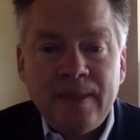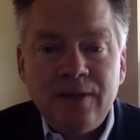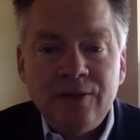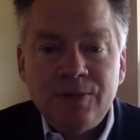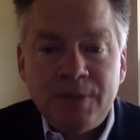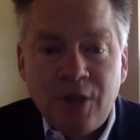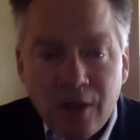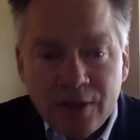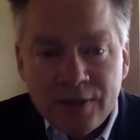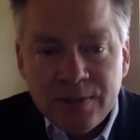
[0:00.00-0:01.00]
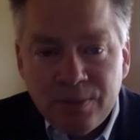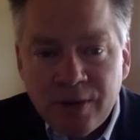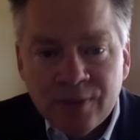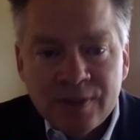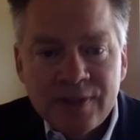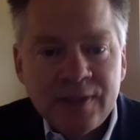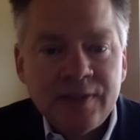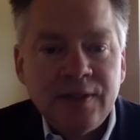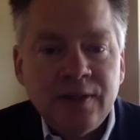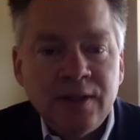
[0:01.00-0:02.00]
There's been halting progress in
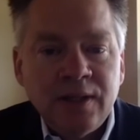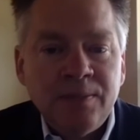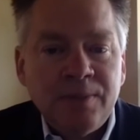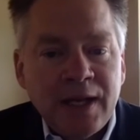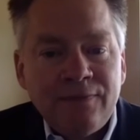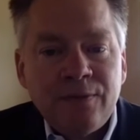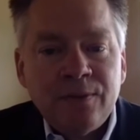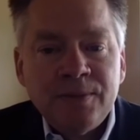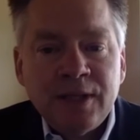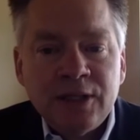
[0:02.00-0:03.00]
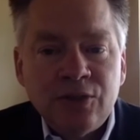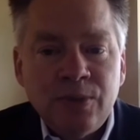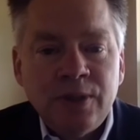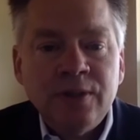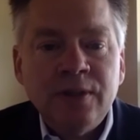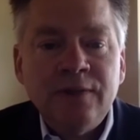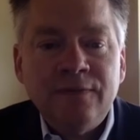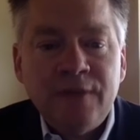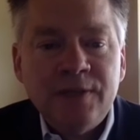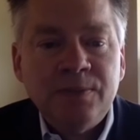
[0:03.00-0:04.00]
this area, and platforms like Twitter and
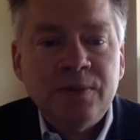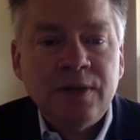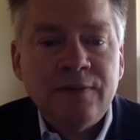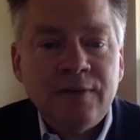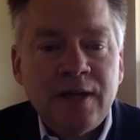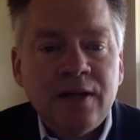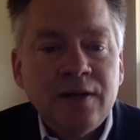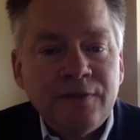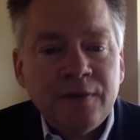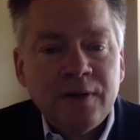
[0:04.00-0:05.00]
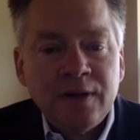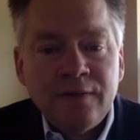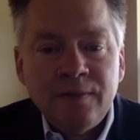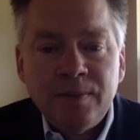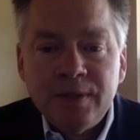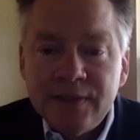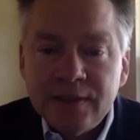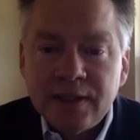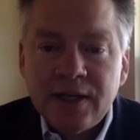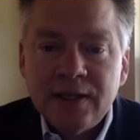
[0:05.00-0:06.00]
Facebook have not gone far enough in policing
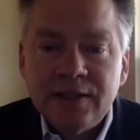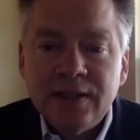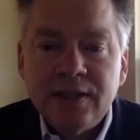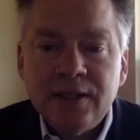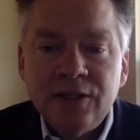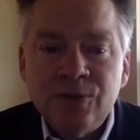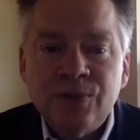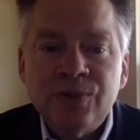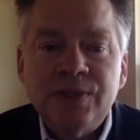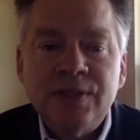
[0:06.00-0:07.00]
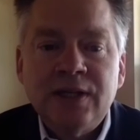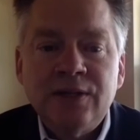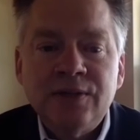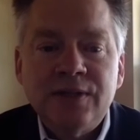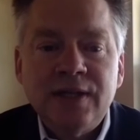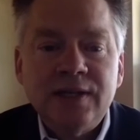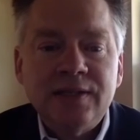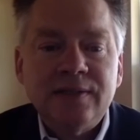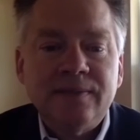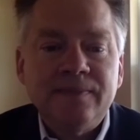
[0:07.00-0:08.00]
the content that users see on their
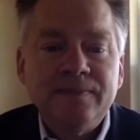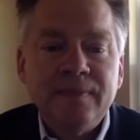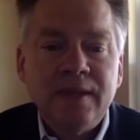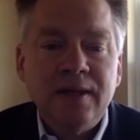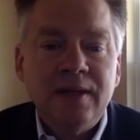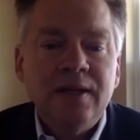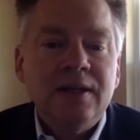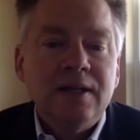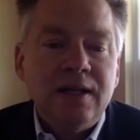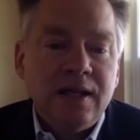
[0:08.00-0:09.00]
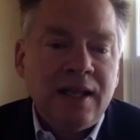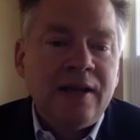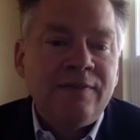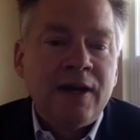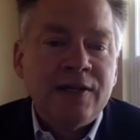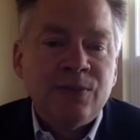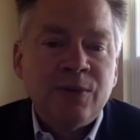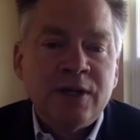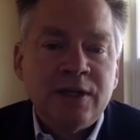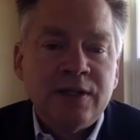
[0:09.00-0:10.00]
sites. A lot of eyes were
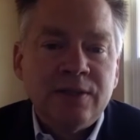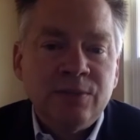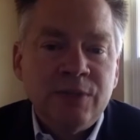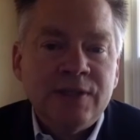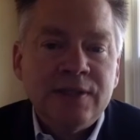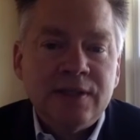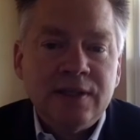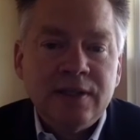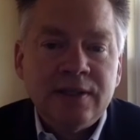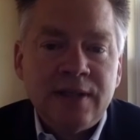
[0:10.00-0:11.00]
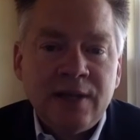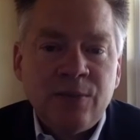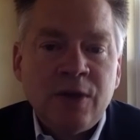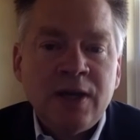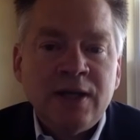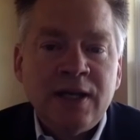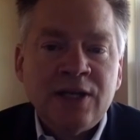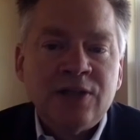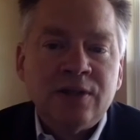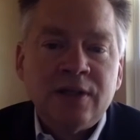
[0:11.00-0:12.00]
on the recent Taiwan
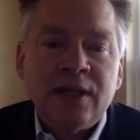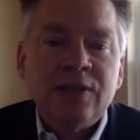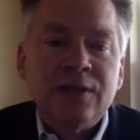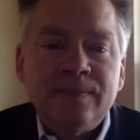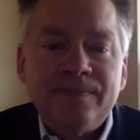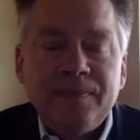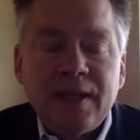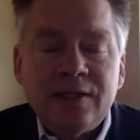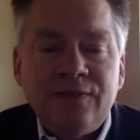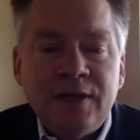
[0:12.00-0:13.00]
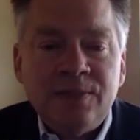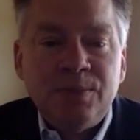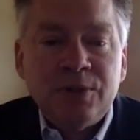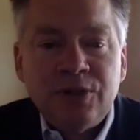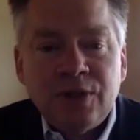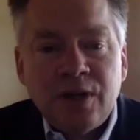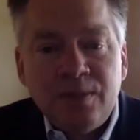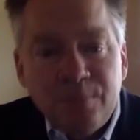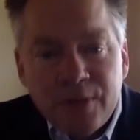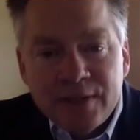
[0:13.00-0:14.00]
national election as Facebook took
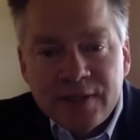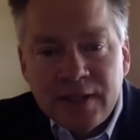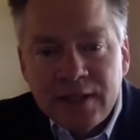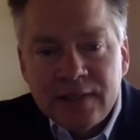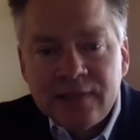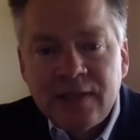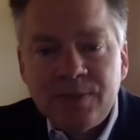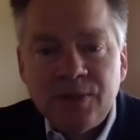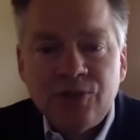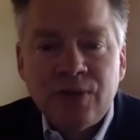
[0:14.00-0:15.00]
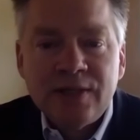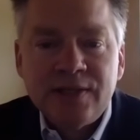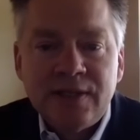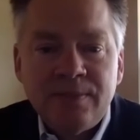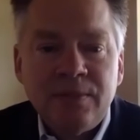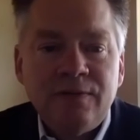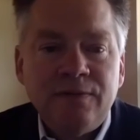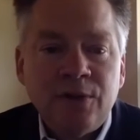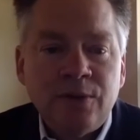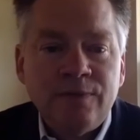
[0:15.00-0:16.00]
unprecedented steps to try to stem the
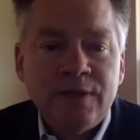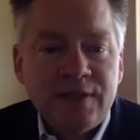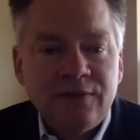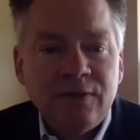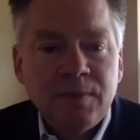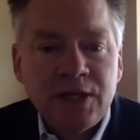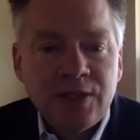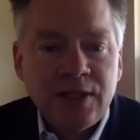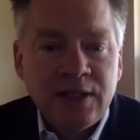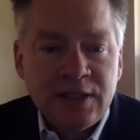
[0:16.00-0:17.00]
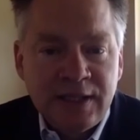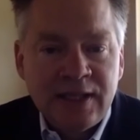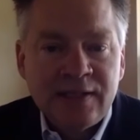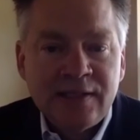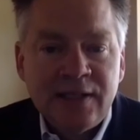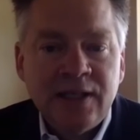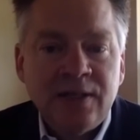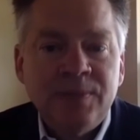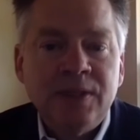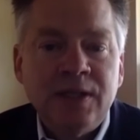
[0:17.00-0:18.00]
flow of disinformation in the days leading
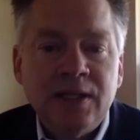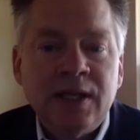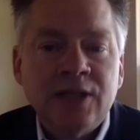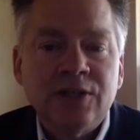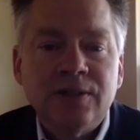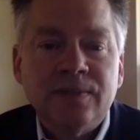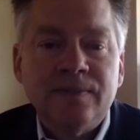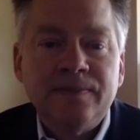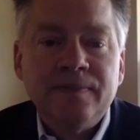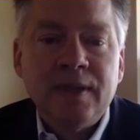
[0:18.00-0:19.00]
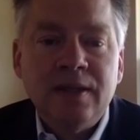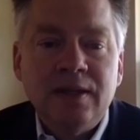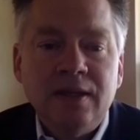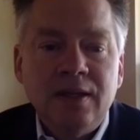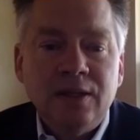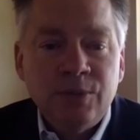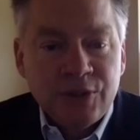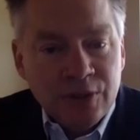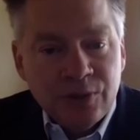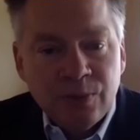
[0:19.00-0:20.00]
up to the election. The
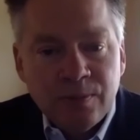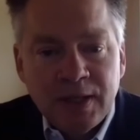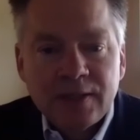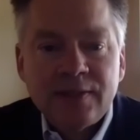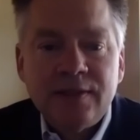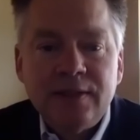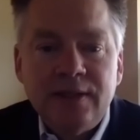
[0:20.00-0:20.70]
results were mixed.